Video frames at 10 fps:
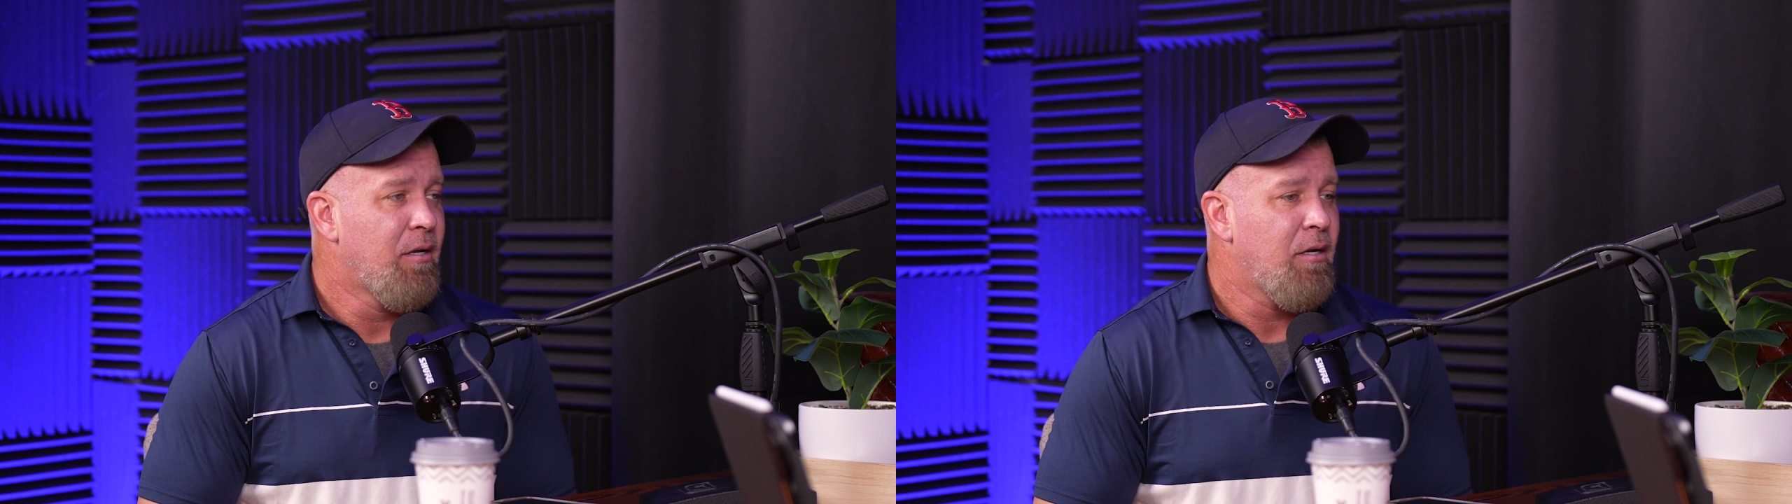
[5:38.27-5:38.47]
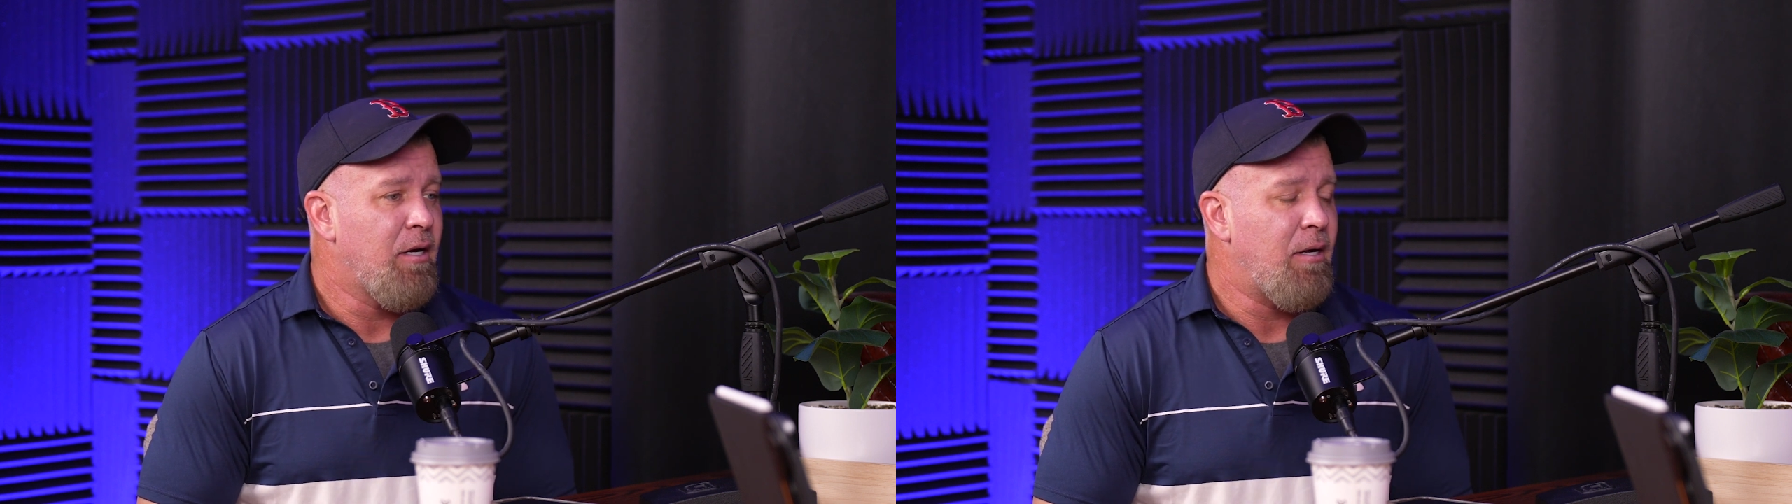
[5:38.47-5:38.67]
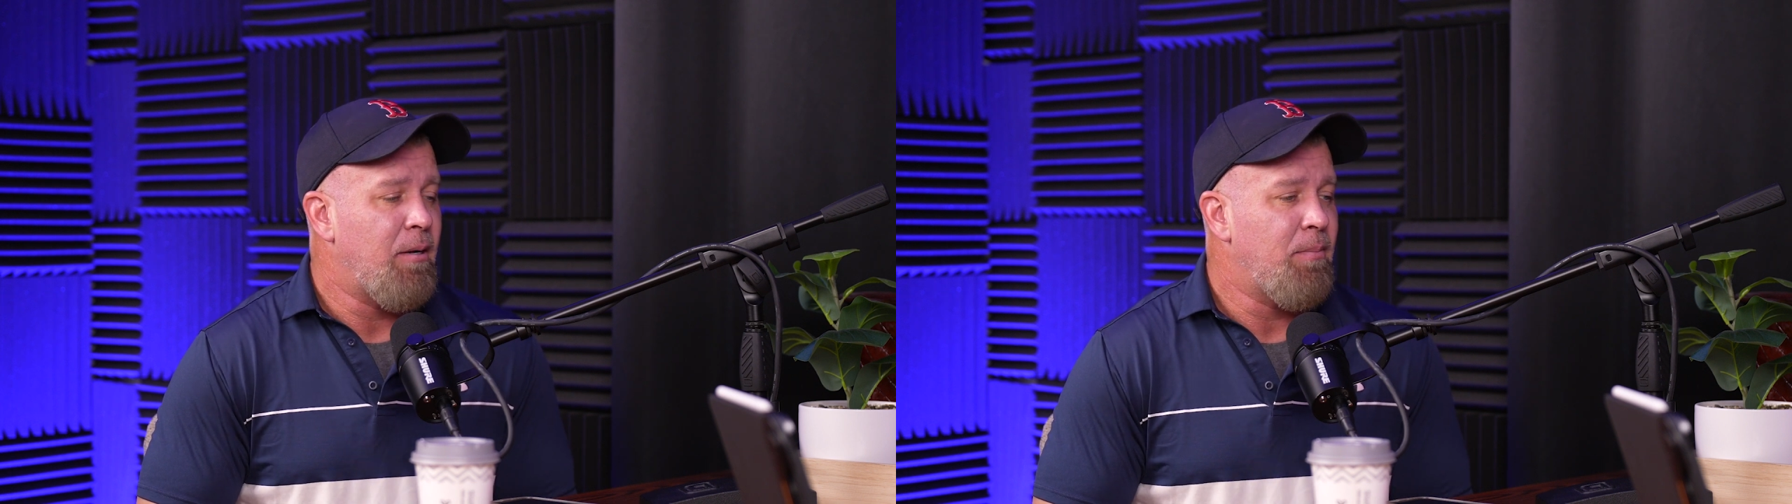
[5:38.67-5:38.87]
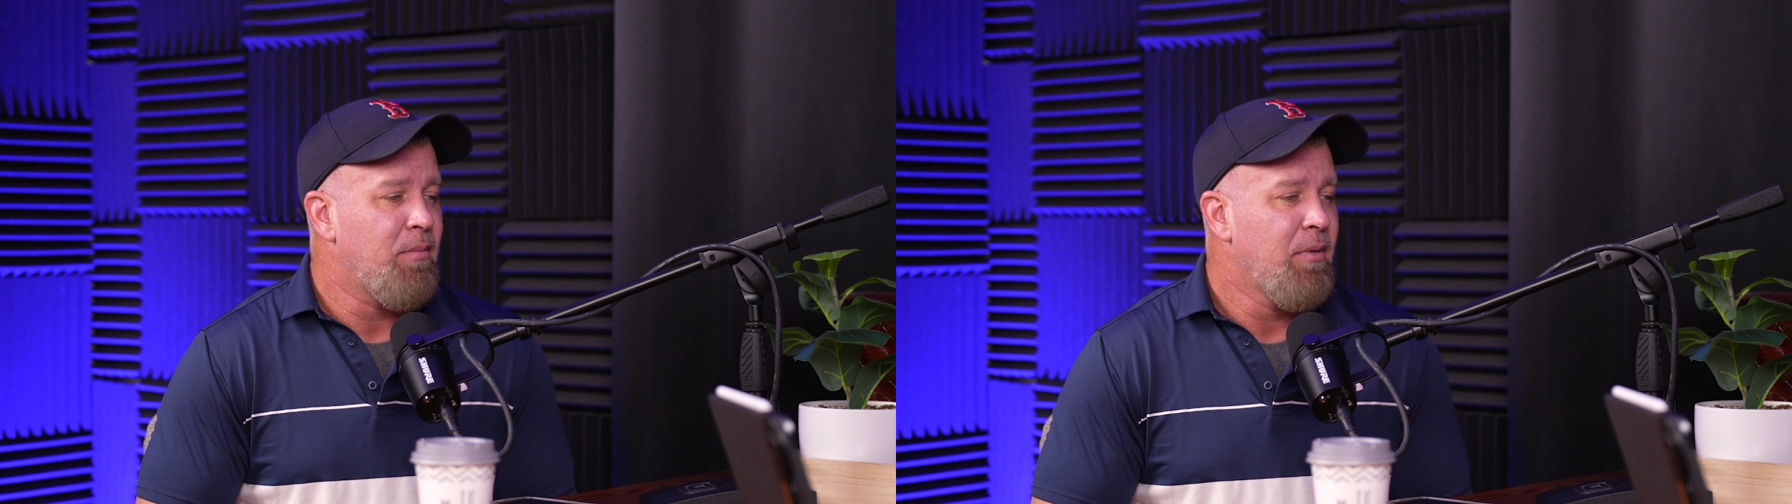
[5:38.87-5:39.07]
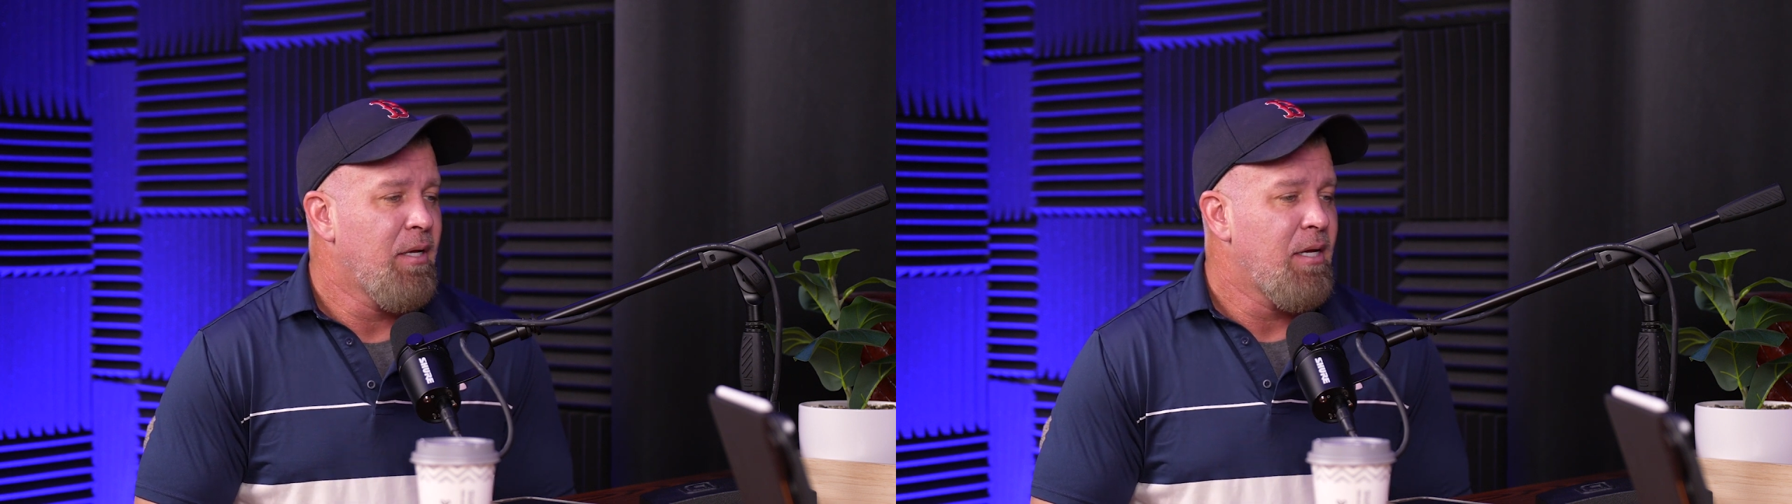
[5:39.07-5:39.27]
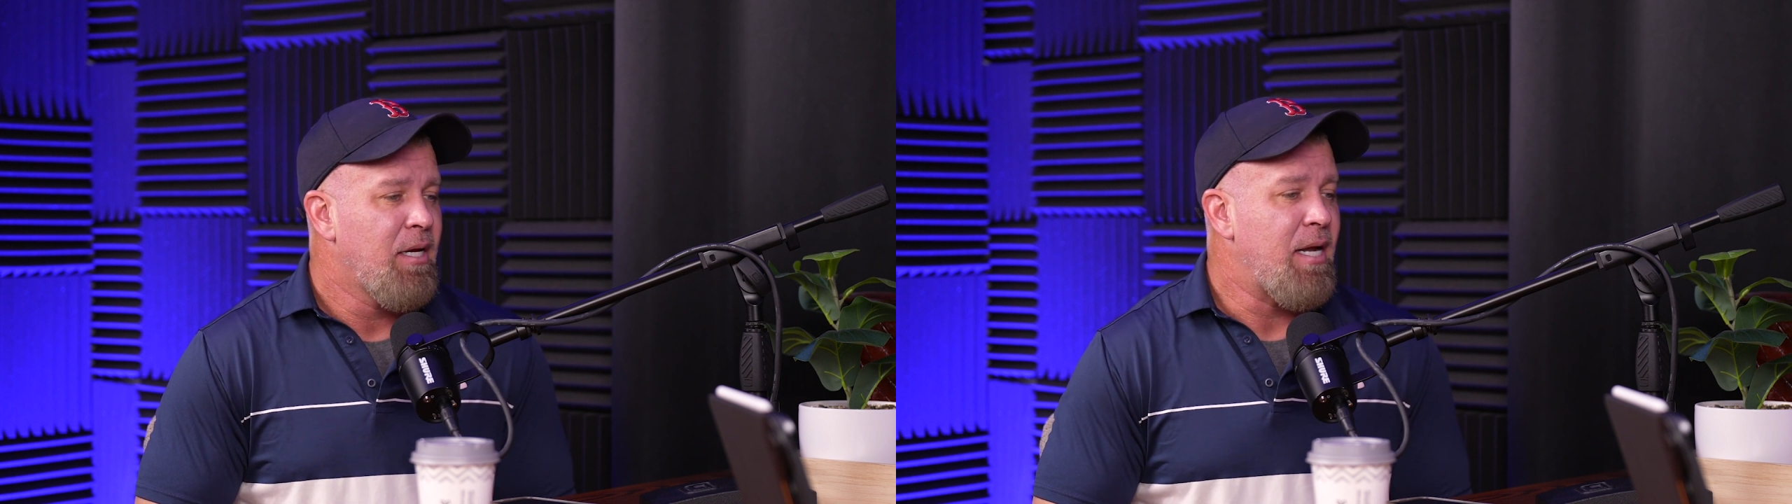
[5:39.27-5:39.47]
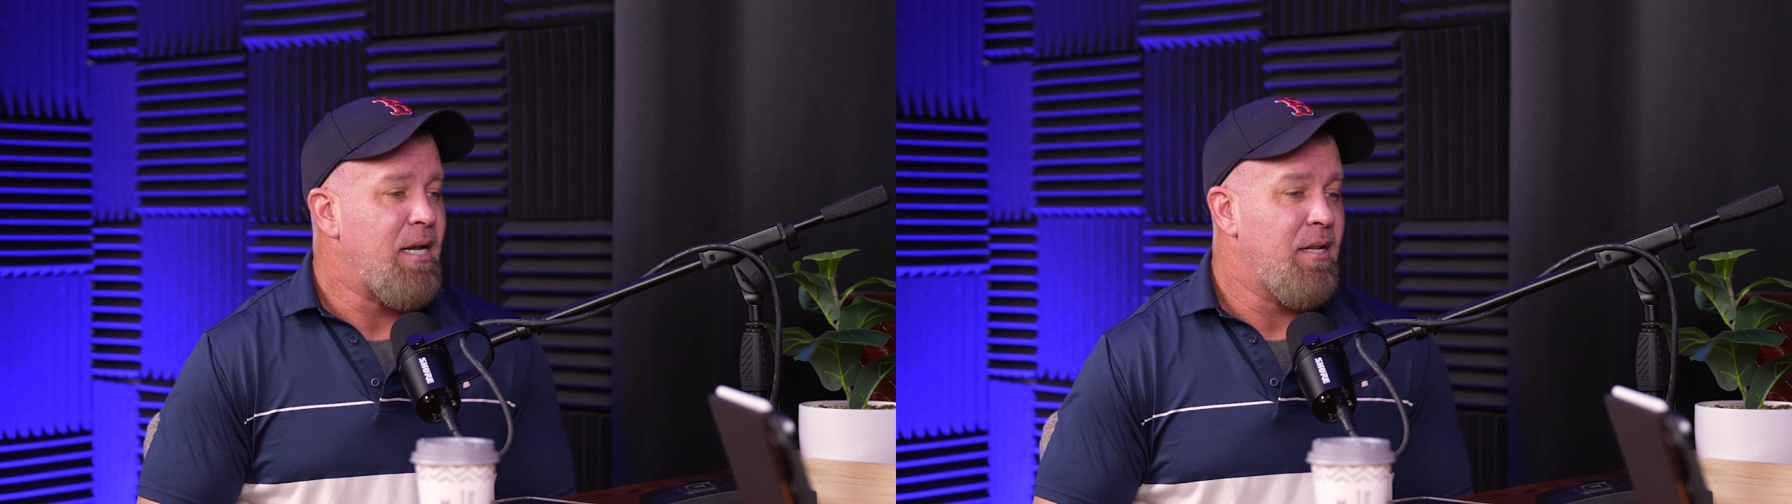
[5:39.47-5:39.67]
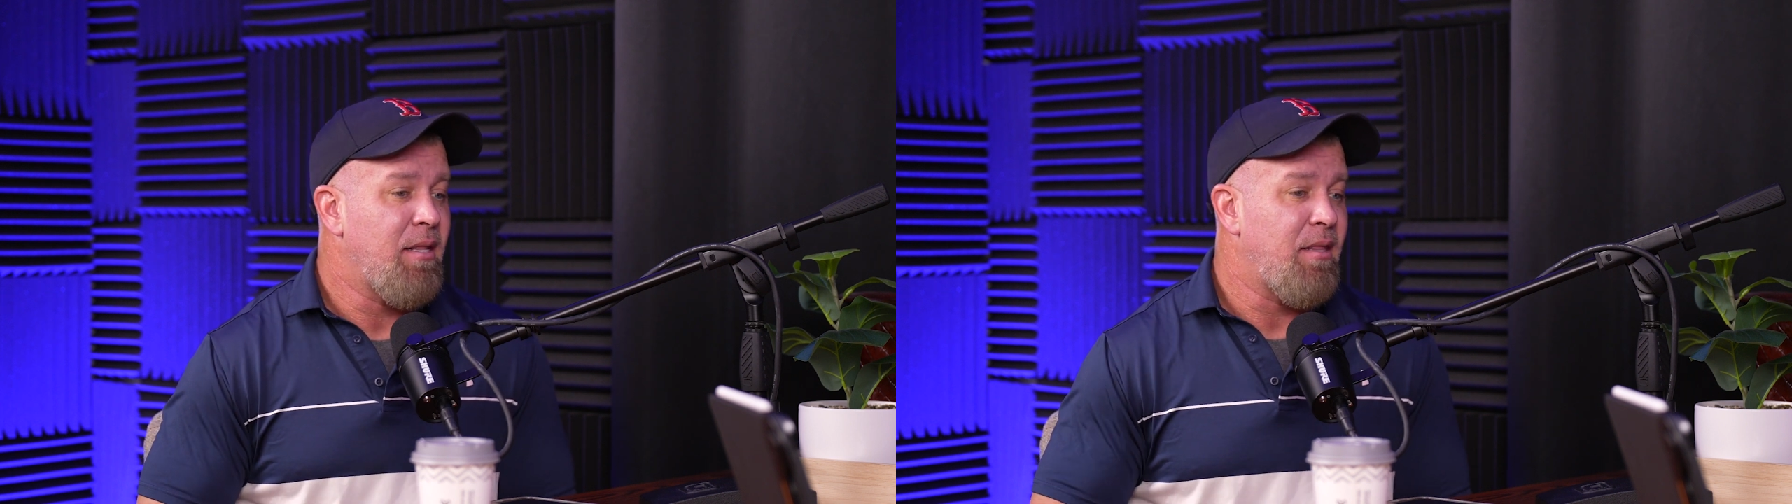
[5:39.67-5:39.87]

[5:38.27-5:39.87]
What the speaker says: And